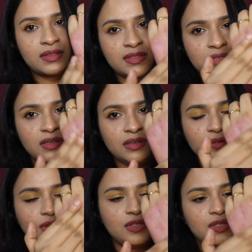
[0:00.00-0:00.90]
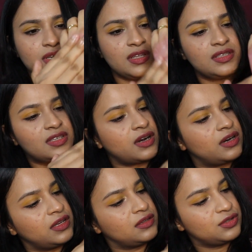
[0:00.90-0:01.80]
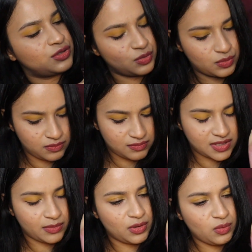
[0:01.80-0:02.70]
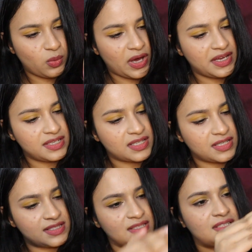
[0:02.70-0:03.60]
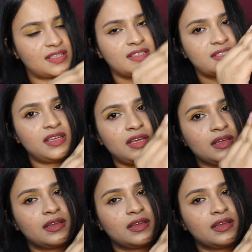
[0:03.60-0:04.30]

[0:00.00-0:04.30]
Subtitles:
See, you can see it's turning into some white consistency.